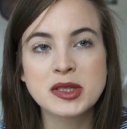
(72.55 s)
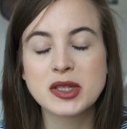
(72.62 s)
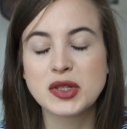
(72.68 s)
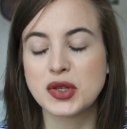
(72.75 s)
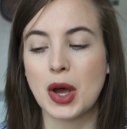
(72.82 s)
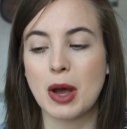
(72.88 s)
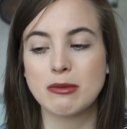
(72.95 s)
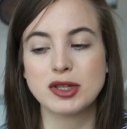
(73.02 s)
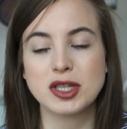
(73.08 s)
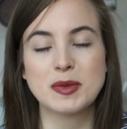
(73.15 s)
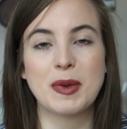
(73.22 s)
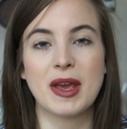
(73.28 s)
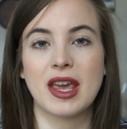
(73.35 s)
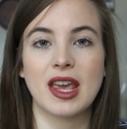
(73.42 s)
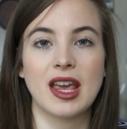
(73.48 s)
so I'm
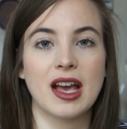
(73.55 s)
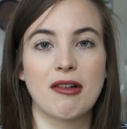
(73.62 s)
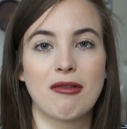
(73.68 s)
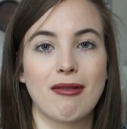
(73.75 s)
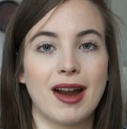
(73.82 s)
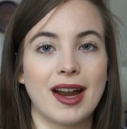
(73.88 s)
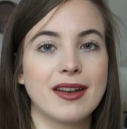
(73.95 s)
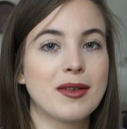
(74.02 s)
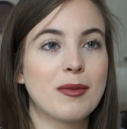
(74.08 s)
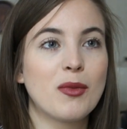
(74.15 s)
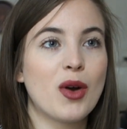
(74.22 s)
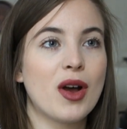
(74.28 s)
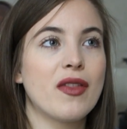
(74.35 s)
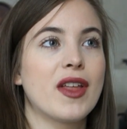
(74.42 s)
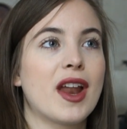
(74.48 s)
just picking a random
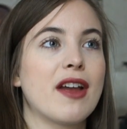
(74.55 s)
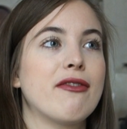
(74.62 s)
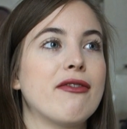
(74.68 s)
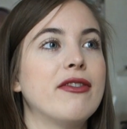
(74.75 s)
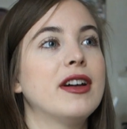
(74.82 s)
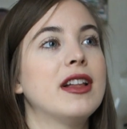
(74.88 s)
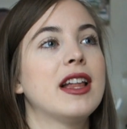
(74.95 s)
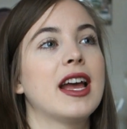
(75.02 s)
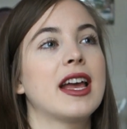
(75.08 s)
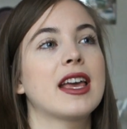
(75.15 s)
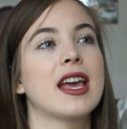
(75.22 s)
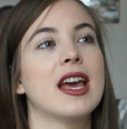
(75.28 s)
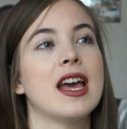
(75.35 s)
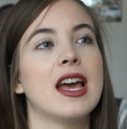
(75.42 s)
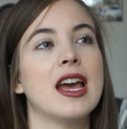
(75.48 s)
one that I feel like